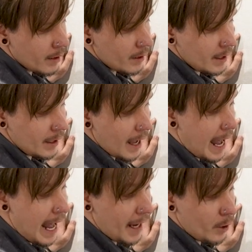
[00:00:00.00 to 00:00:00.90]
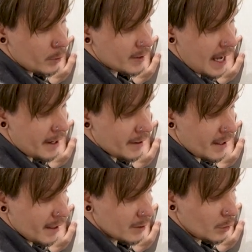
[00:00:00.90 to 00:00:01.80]
the auto side of
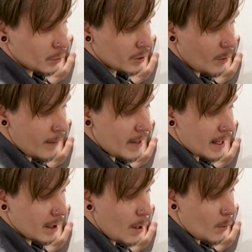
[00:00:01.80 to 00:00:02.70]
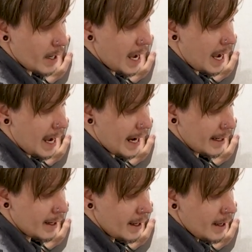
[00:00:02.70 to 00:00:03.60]
things. So you'll still have that low and
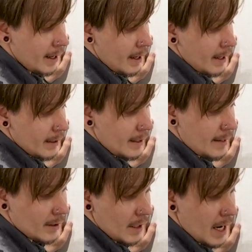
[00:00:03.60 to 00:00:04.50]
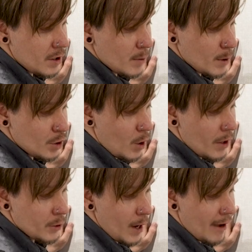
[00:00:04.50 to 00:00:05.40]
high designation, but you'll
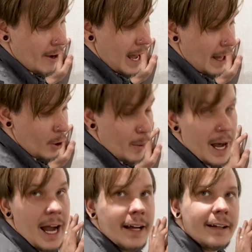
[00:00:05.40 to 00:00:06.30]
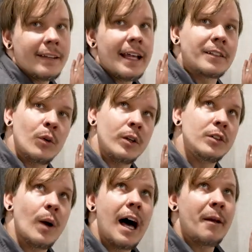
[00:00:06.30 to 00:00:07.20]
also have auto behind it. That's going
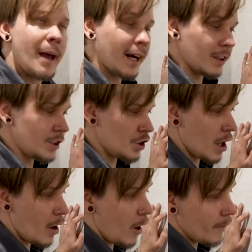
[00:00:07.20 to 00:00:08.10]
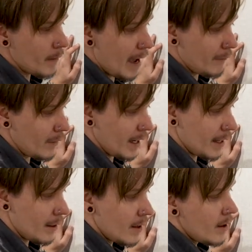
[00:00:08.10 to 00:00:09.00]
to automatically shut off that
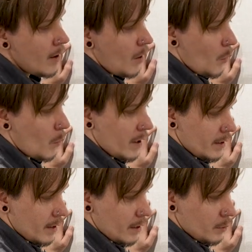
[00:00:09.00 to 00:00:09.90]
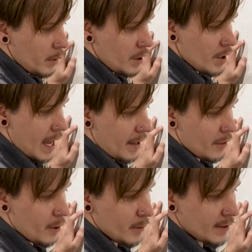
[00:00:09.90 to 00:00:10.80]
fan when it does reach
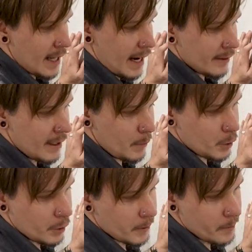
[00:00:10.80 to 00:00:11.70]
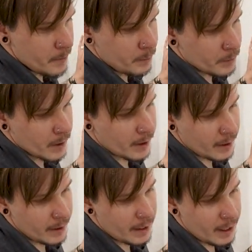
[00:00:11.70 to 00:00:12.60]
that thermostatic temperature.
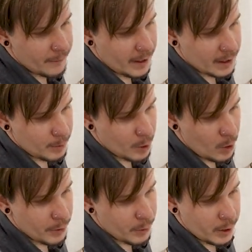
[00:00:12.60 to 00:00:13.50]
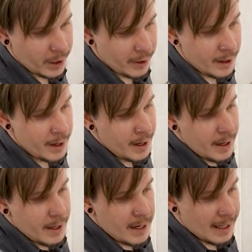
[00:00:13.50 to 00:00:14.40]
And then if I keep going through here,
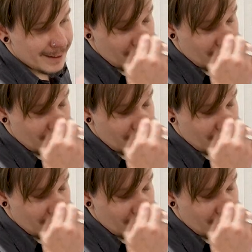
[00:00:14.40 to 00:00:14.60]
next